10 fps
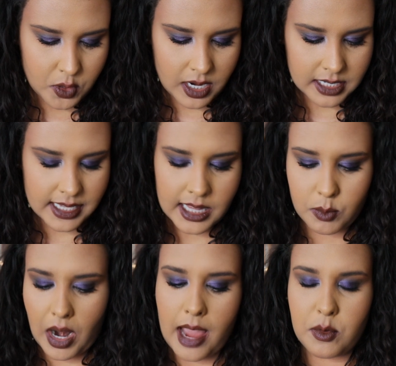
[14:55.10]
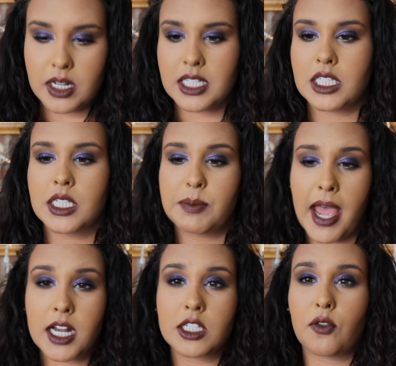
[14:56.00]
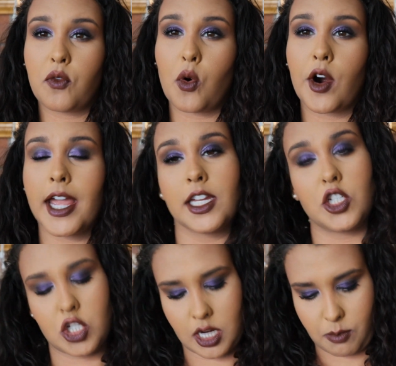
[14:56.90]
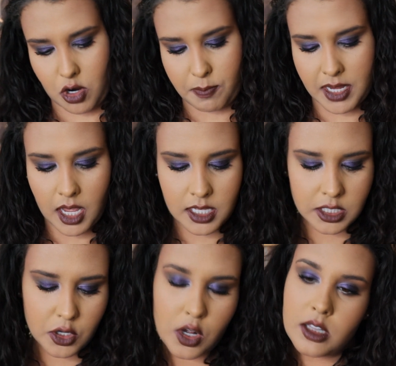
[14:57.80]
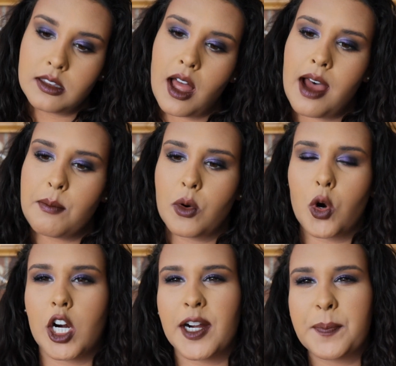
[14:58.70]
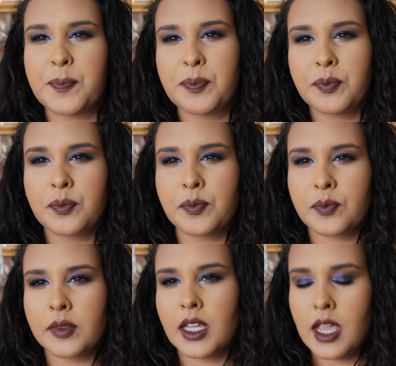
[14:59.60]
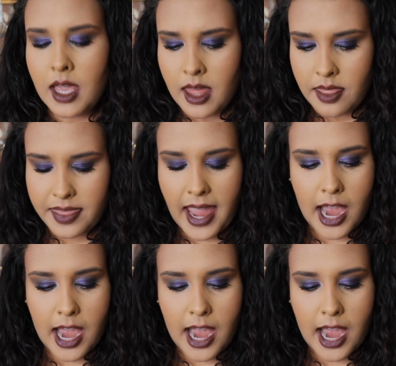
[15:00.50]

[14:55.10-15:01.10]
They're not exactly what I would expect for a shimmer because they're a lot more, they